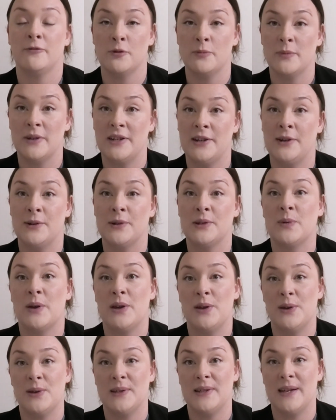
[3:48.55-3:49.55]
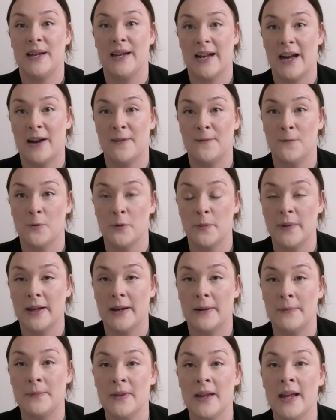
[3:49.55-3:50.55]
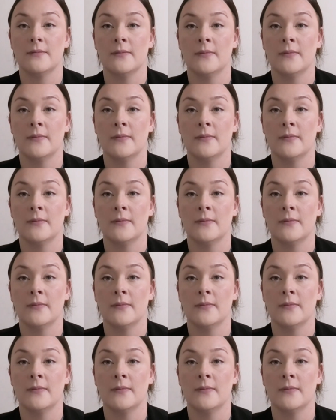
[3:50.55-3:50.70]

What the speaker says: raw materials we're using in our formula.